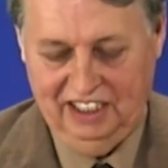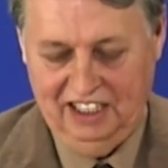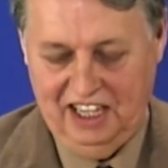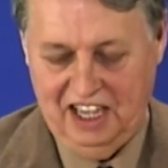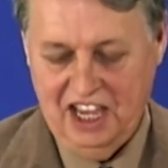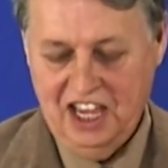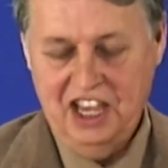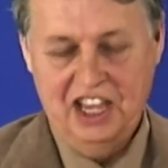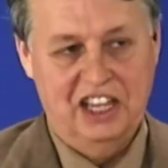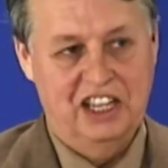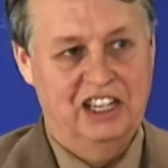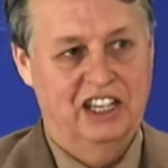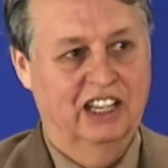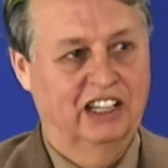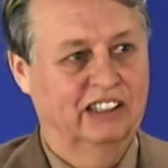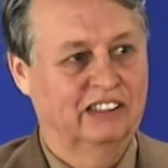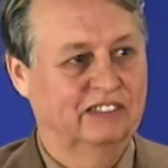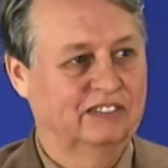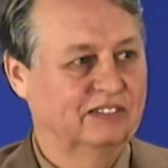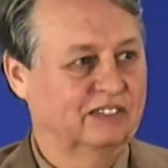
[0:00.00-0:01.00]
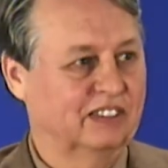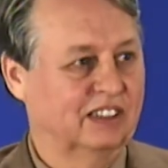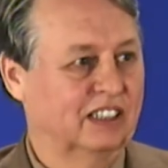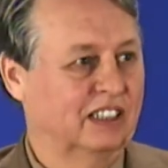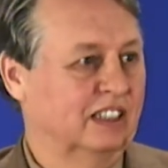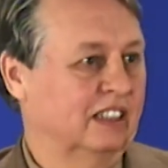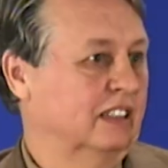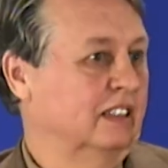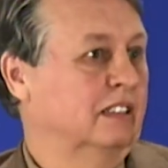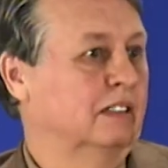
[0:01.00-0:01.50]
He,
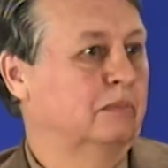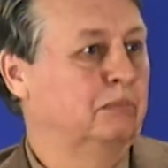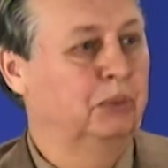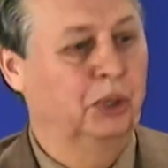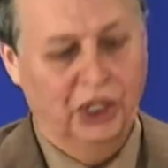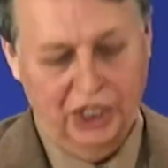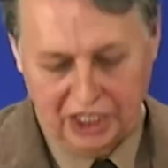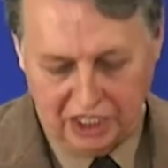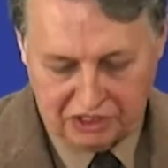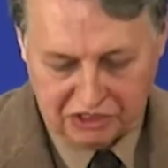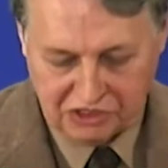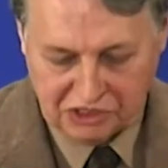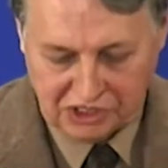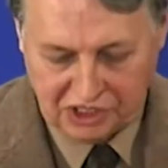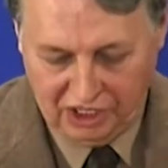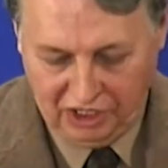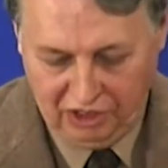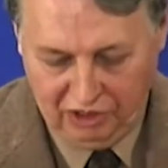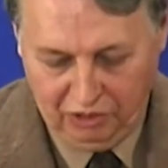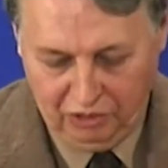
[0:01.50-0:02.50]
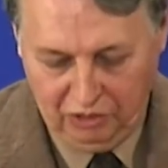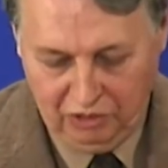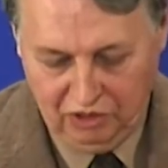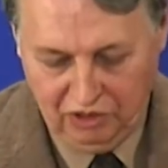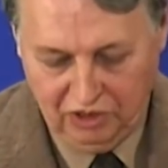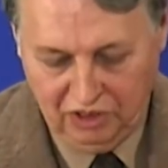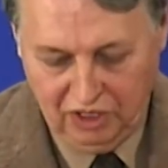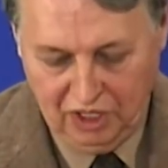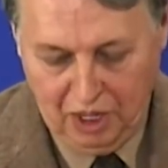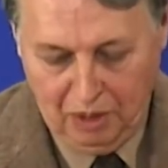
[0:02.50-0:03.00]
"Put it so,
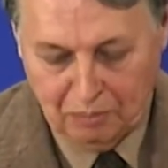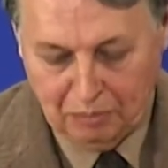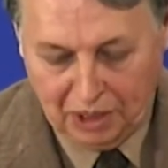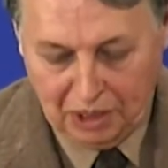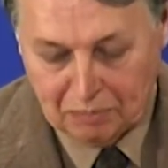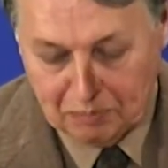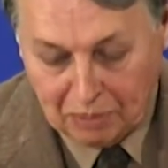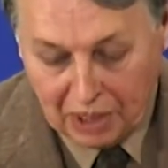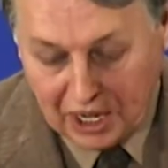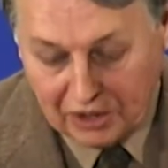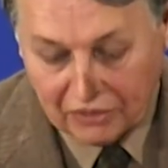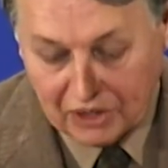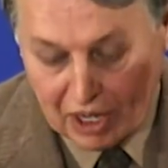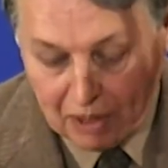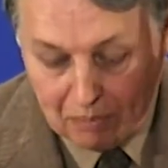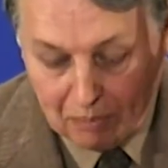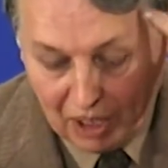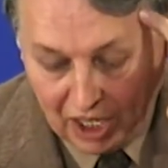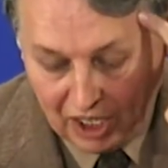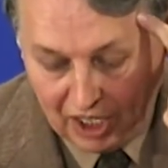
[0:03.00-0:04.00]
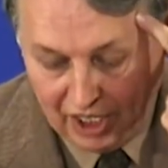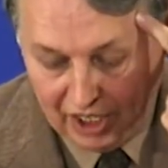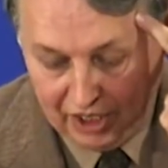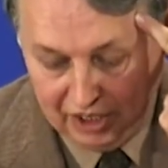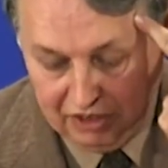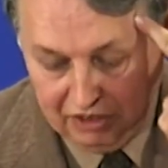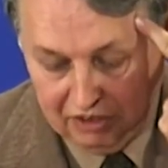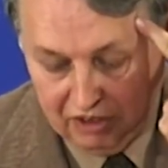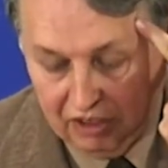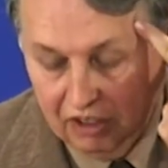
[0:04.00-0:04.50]
but bear in
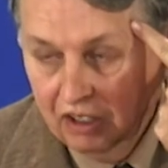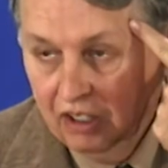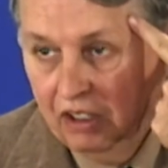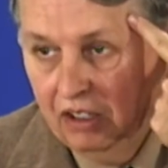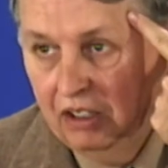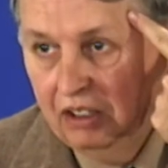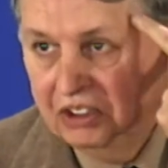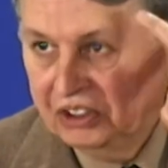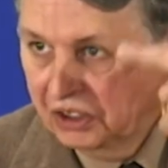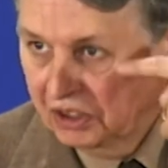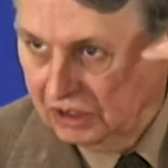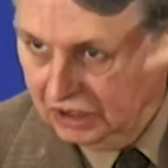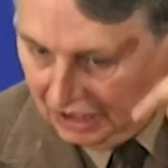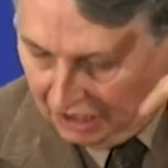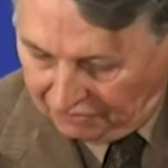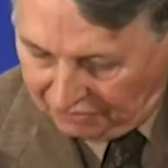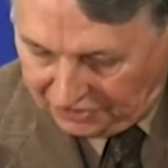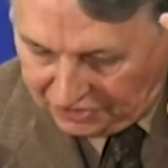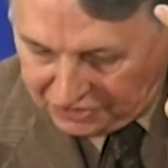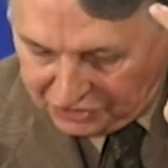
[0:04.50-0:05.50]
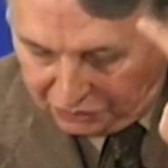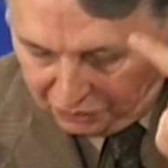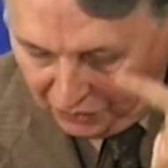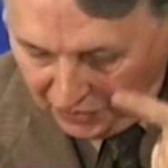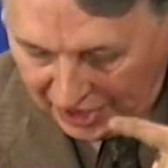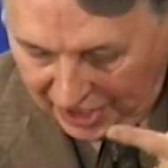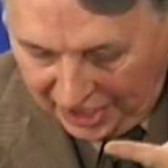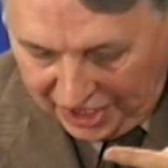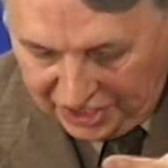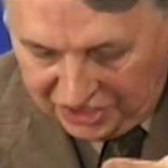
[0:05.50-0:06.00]
mind your lover's
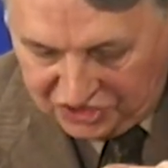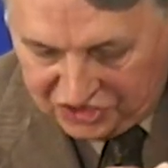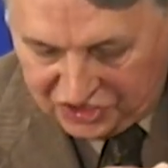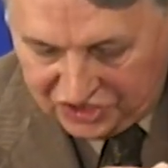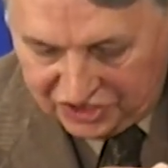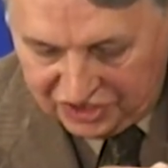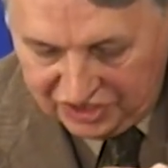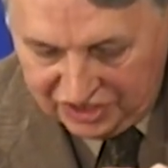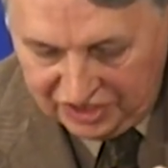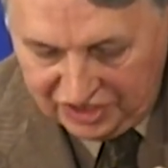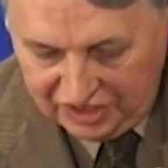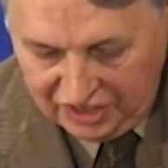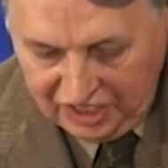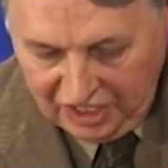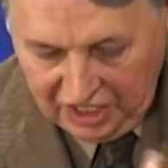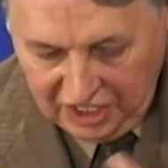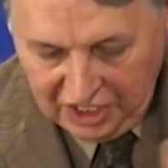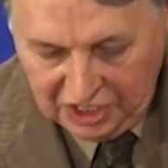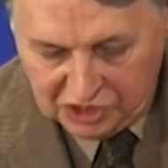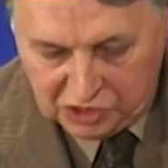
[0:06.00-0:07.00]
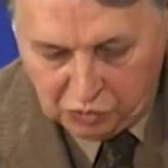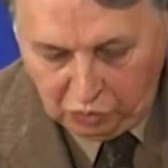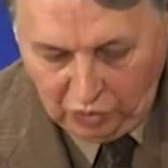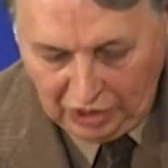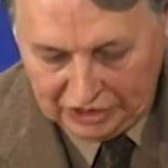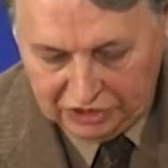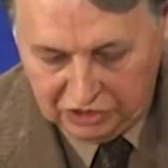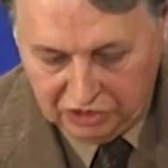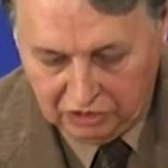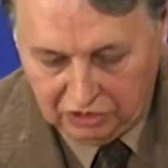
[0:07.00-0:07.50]
wage is
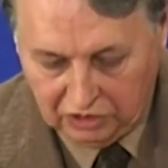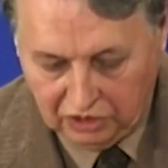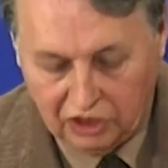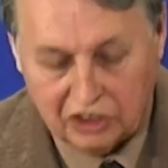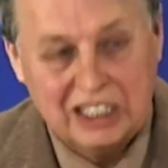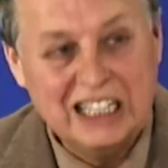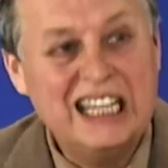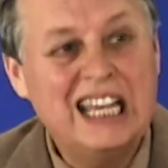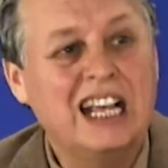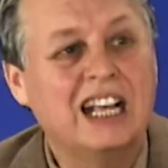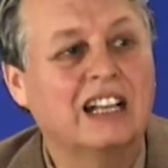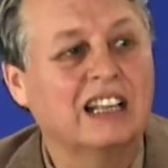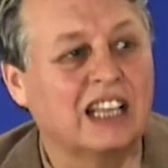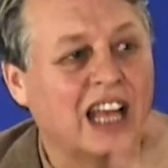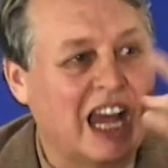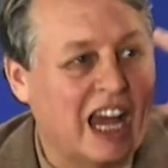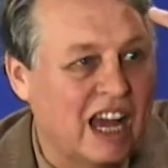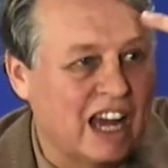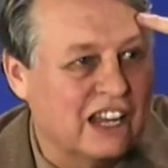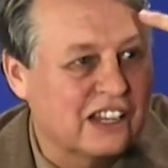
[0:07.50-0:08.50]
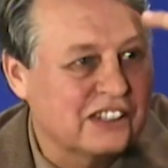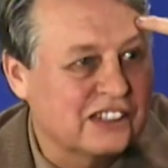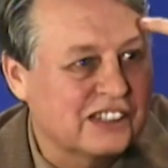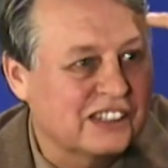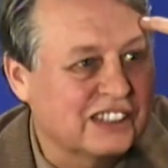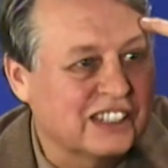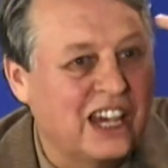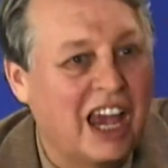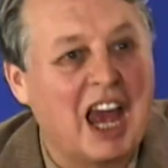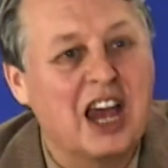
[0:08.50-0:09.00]
what your looking
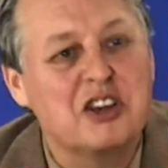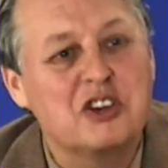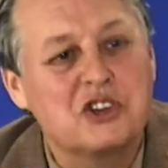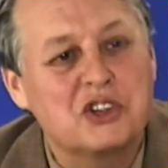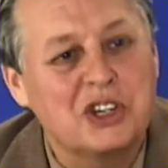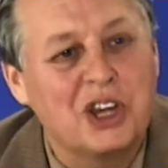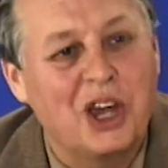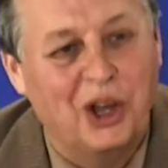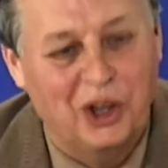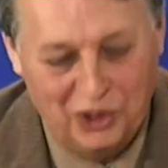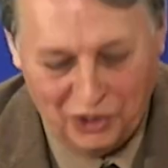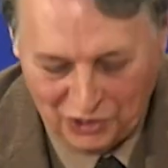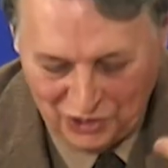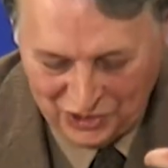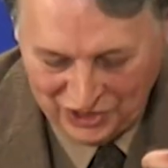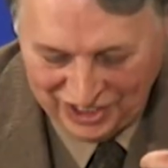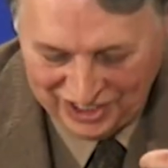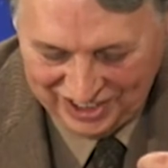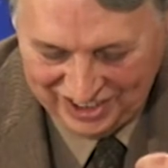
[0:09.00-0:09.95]
glass can show,